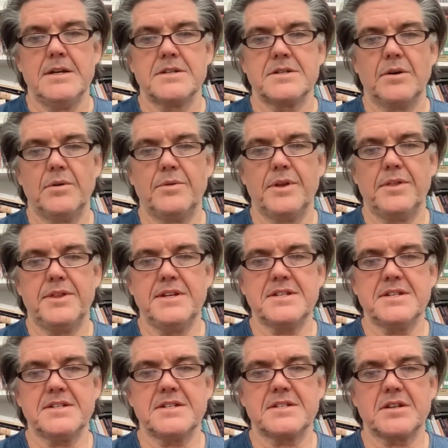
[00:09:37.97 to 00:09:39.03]
So the
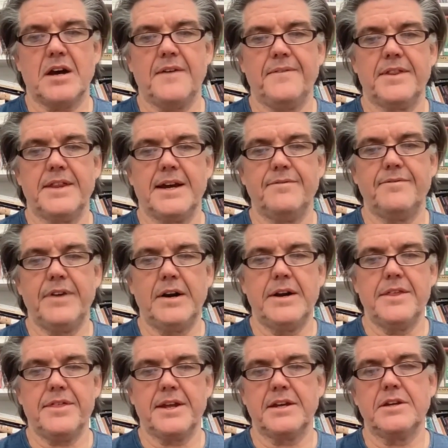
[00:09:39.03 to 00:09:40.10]
thesis is often that
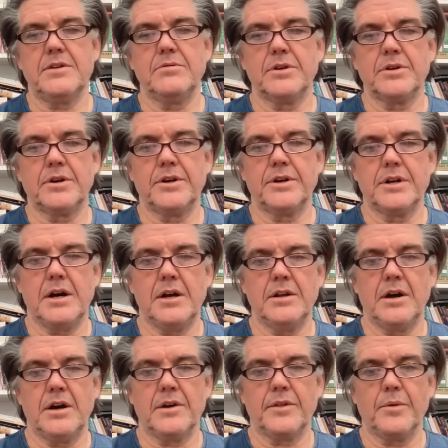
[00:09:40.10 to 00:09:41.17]
very thing you learn
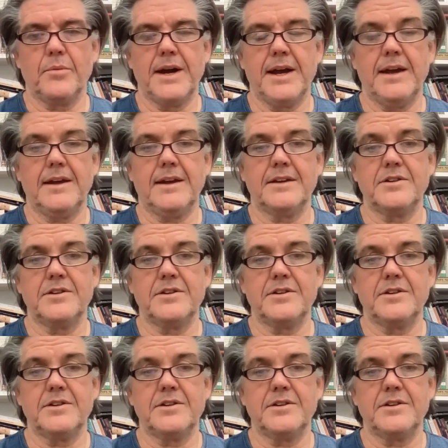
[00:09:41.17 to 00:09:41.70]
along the way,